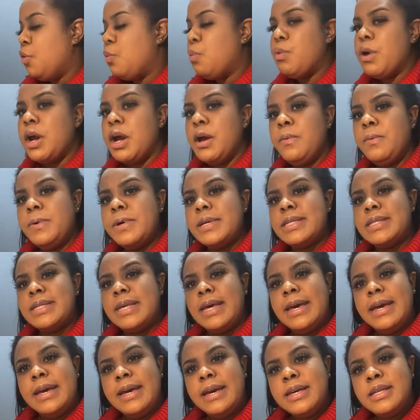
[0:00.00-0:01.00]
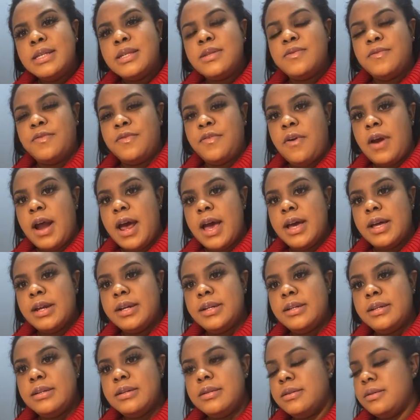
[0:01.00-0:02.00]
Where was his
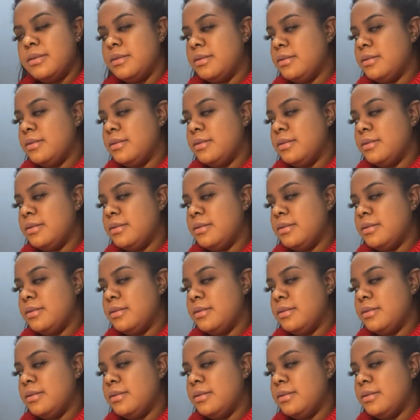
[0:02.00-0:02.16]
friend?